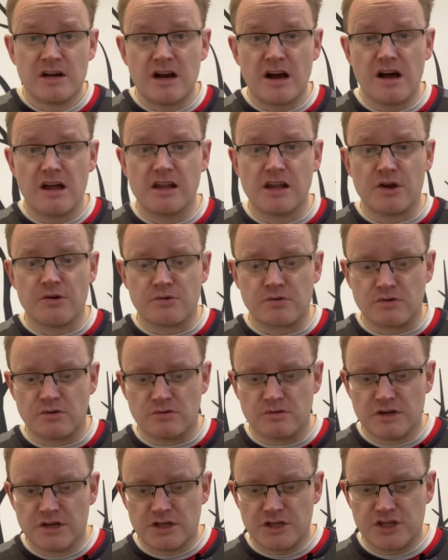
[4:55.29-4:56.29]
our
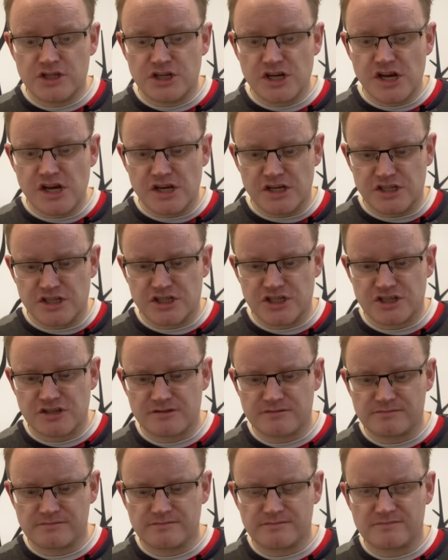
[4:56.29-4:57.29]
local church.